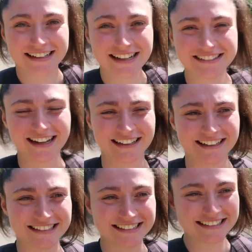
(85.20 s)
Kildale
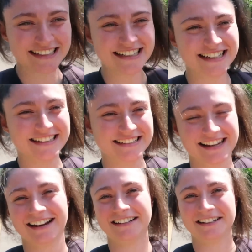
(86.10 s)
is a teeny
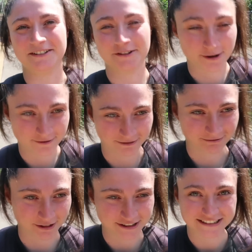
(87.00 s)
tiny northern
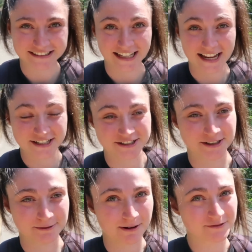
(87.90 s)
run
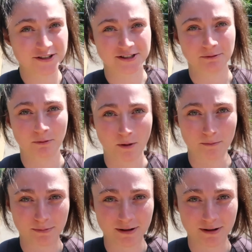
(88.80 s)
station with just the one